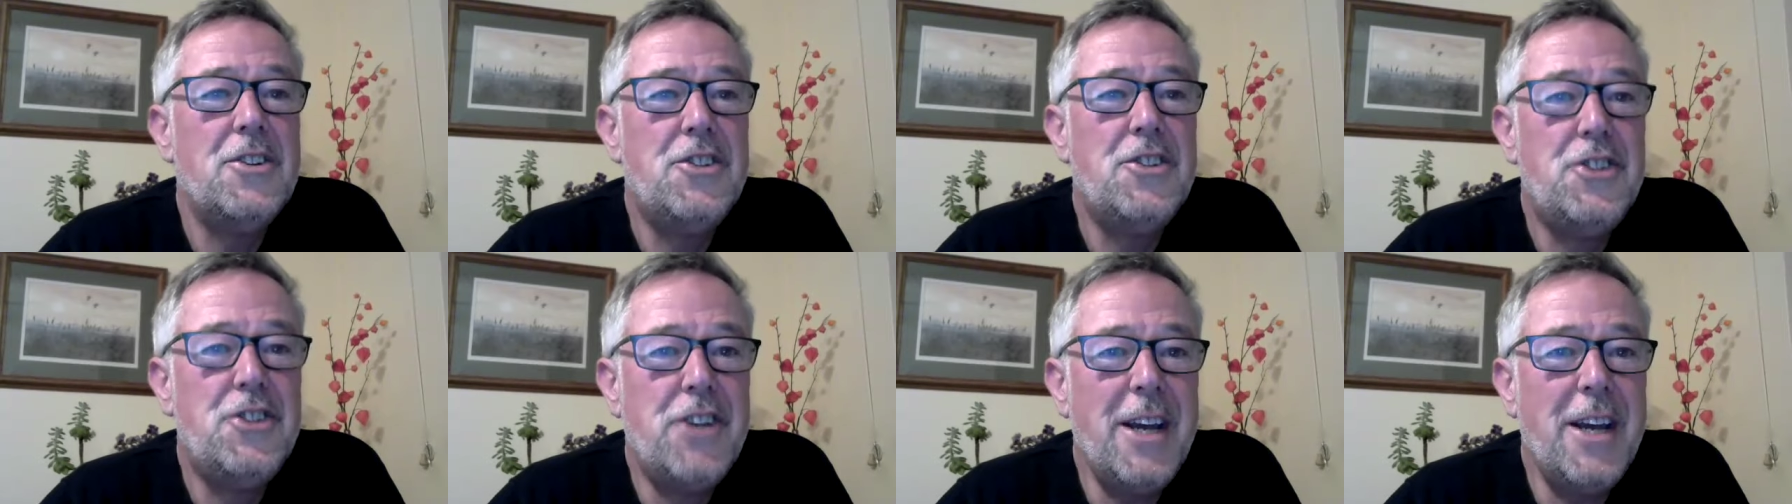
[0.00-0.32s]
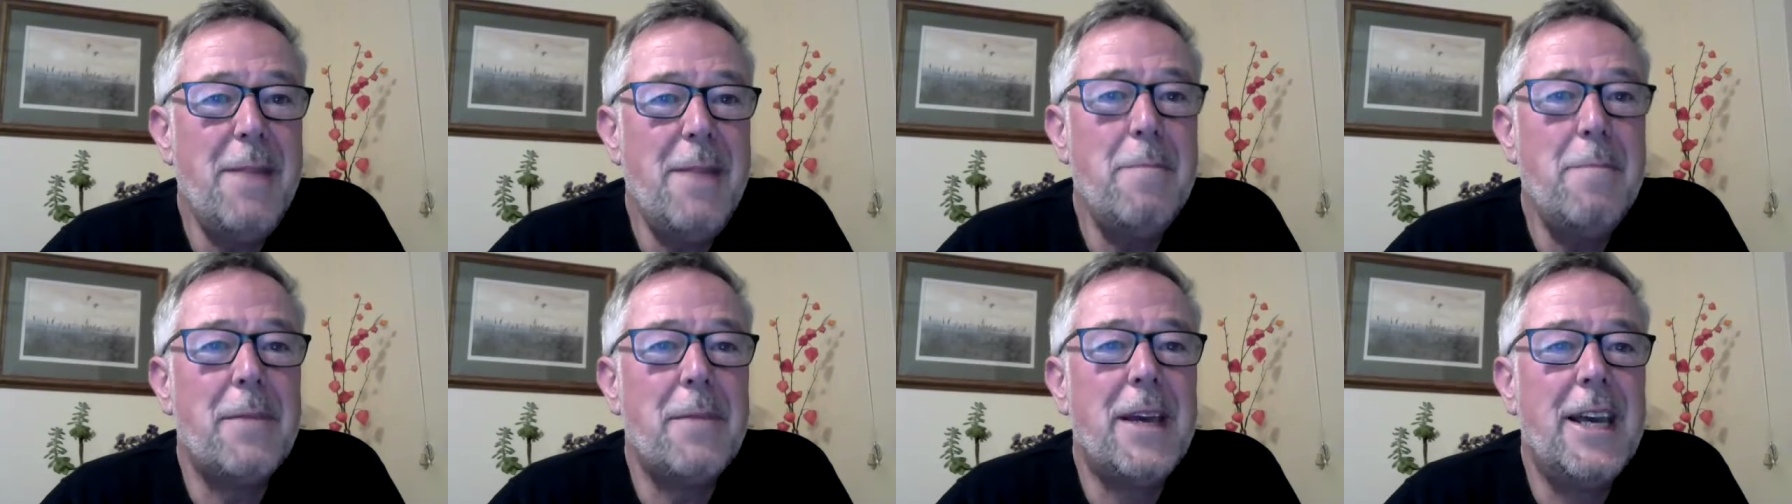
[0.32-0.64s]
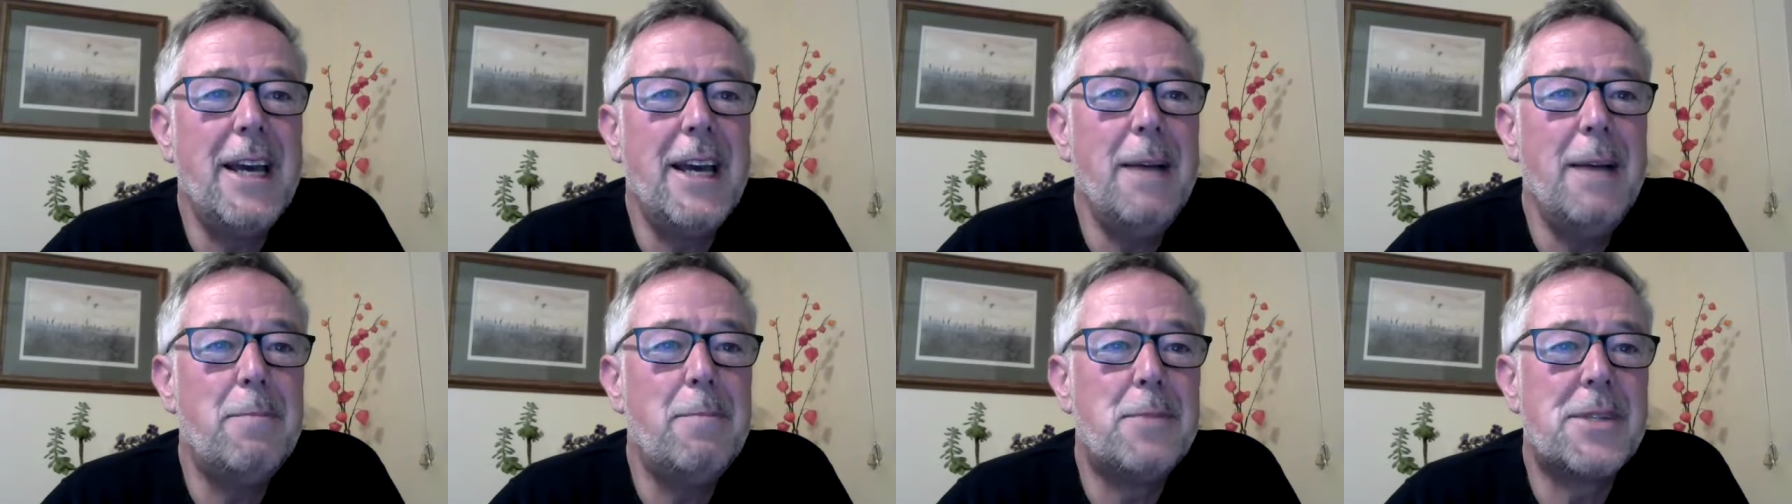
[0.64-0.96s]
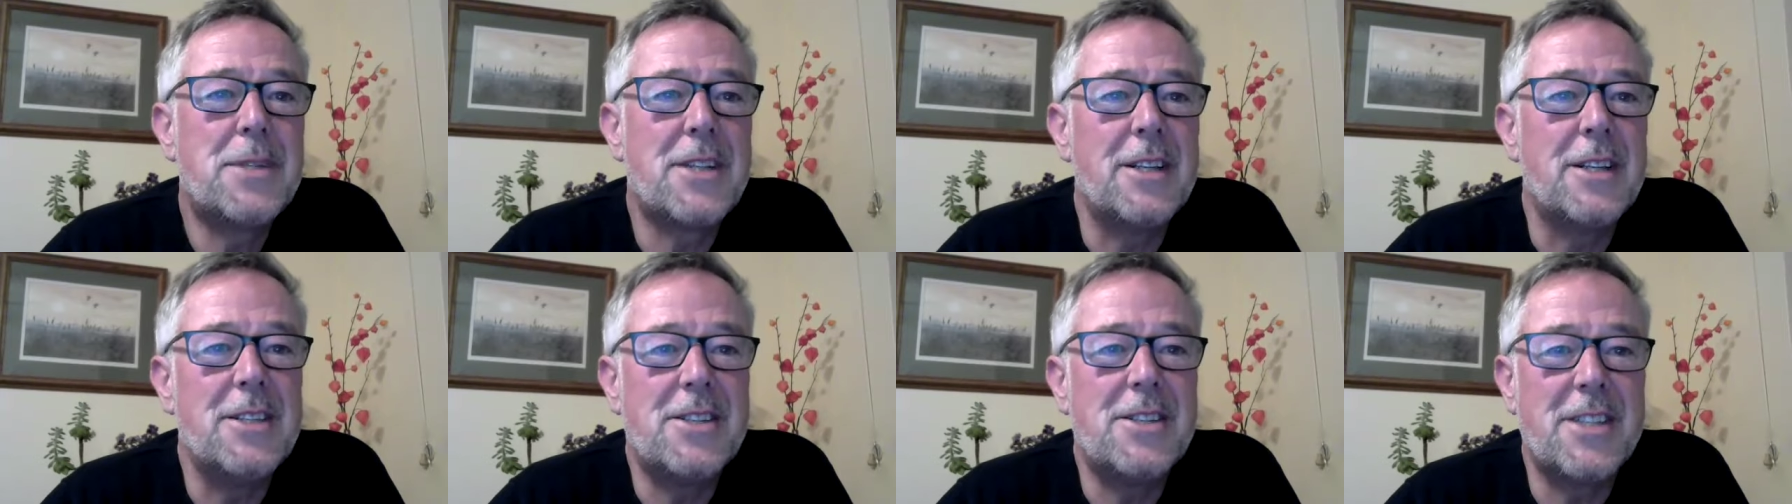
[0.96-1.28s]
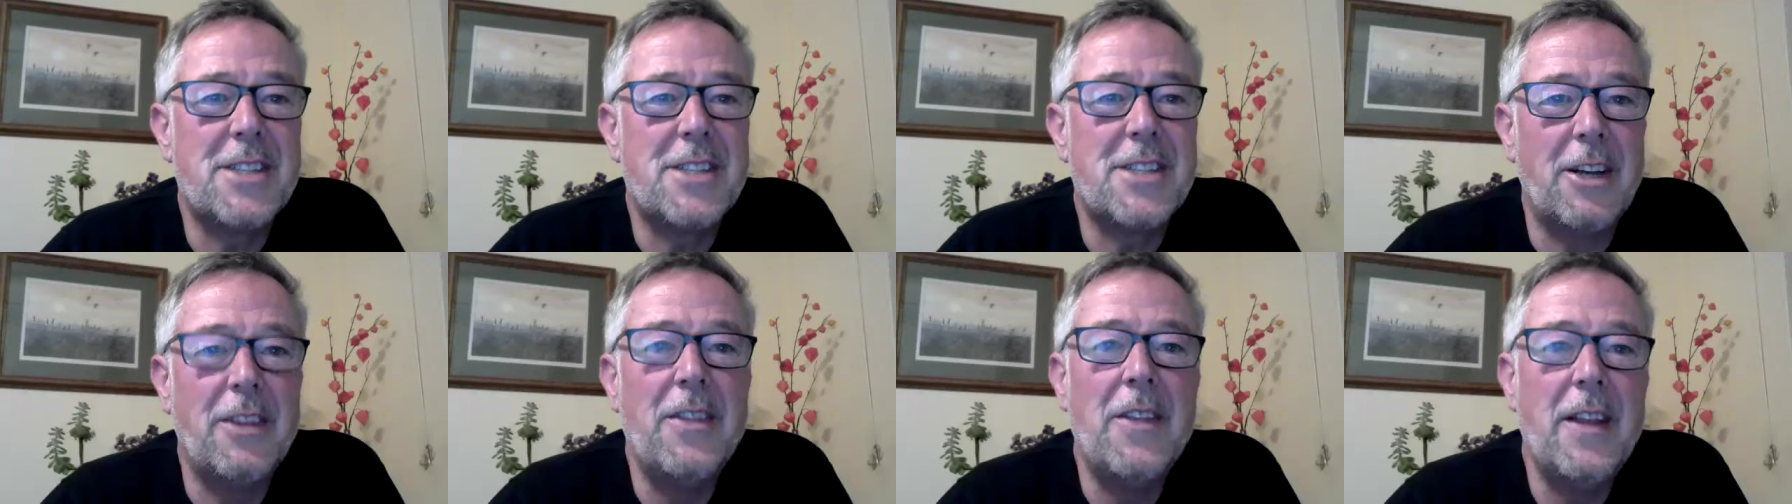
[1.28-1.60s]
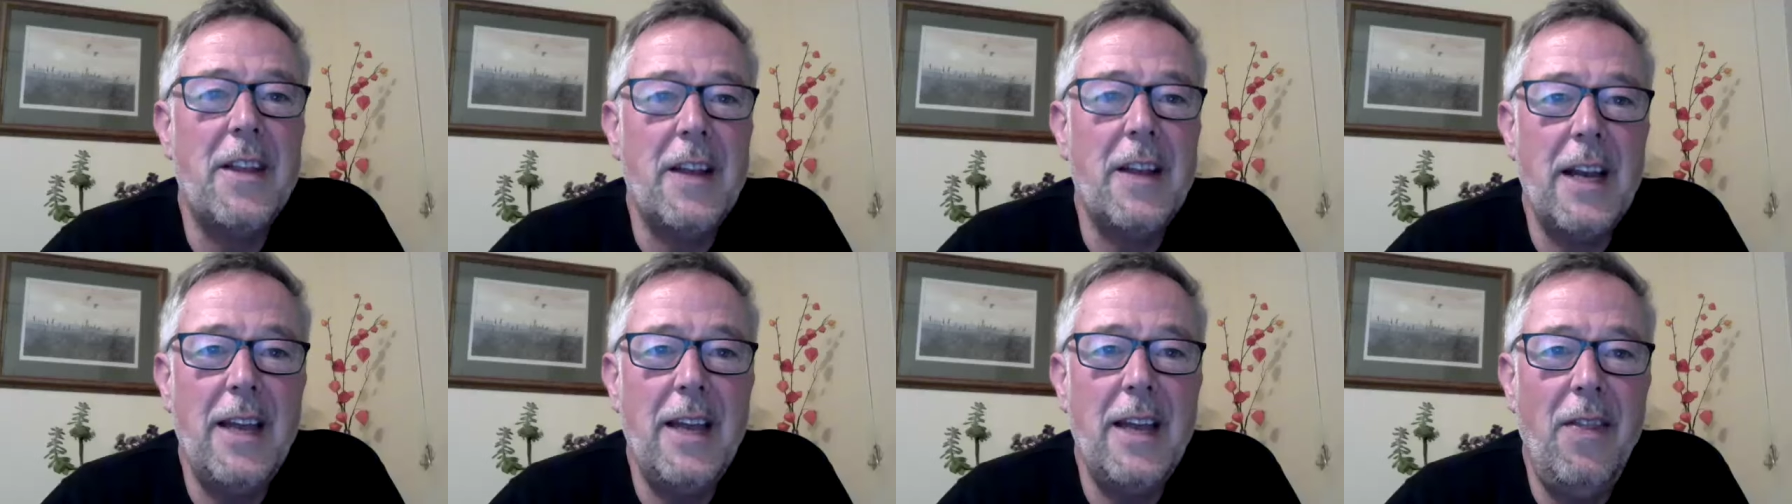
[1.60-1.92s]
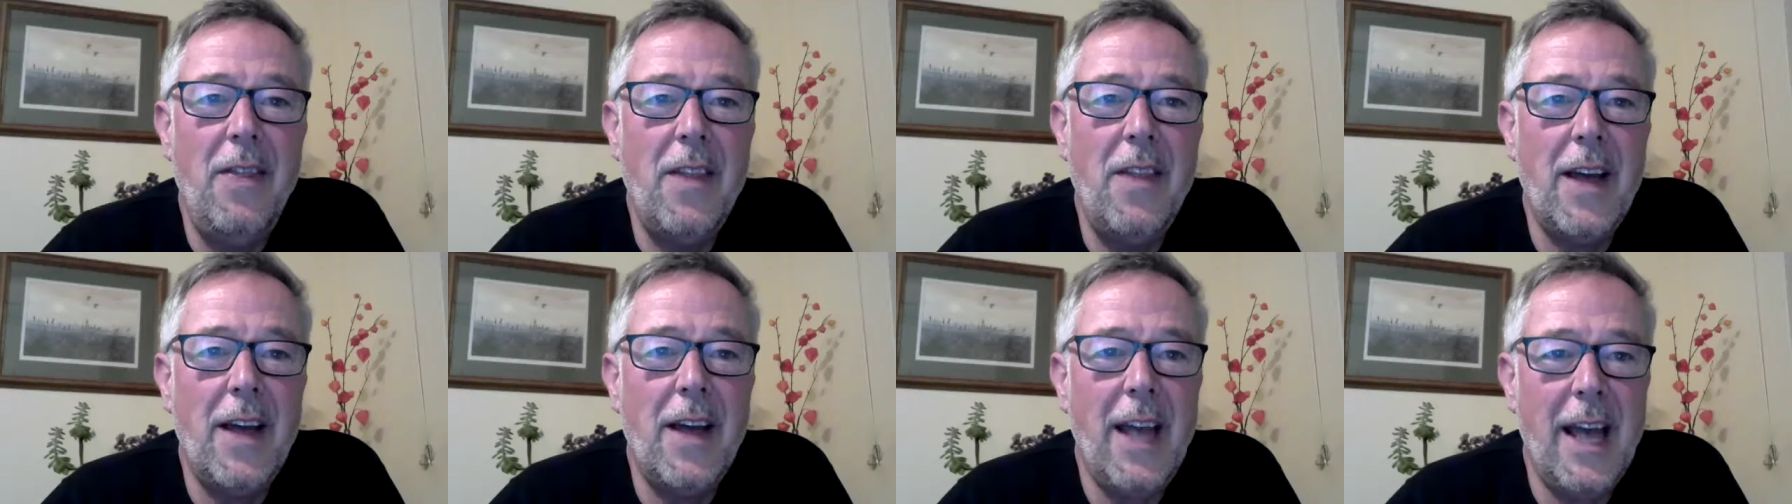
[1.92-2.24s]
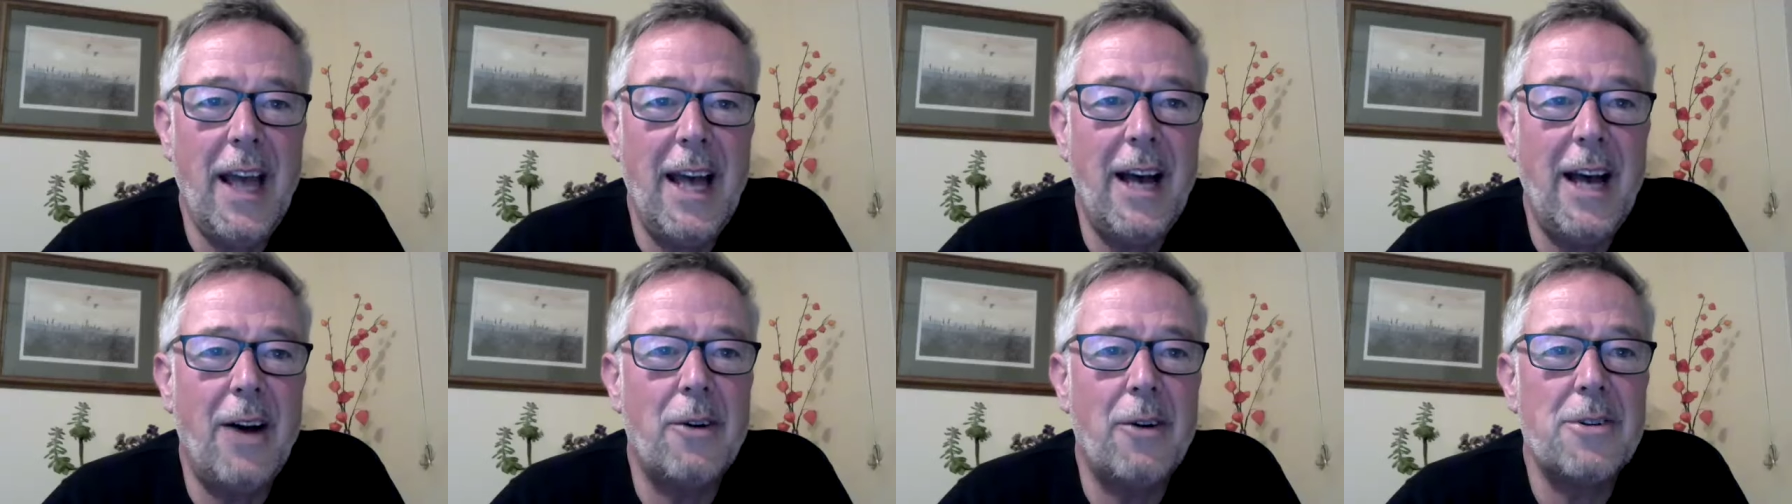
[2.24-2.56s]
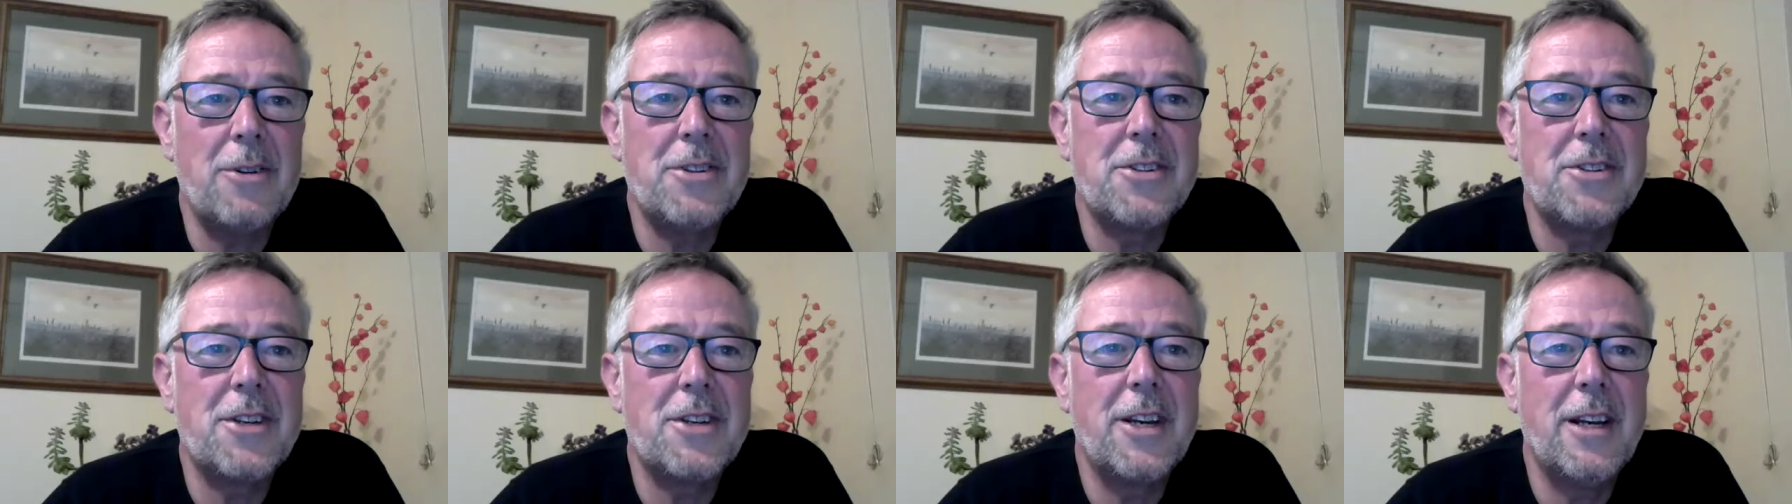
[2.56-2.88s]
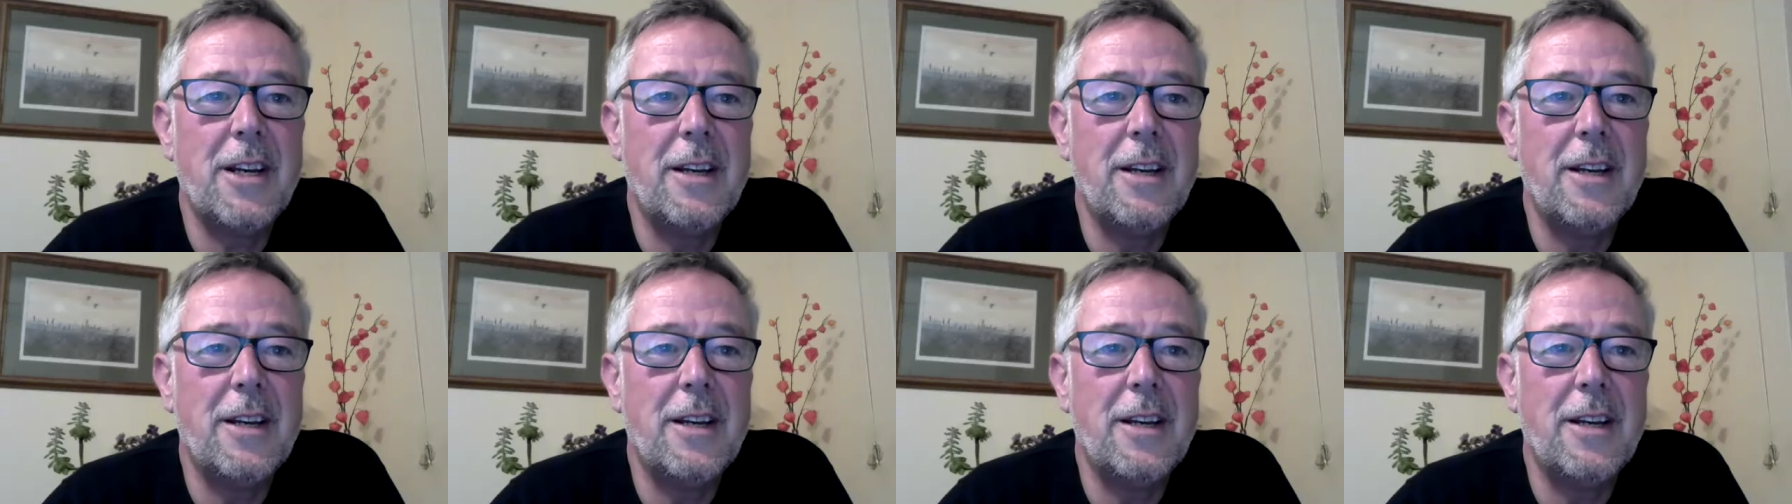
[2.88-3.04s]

Jim Gibson's in the house.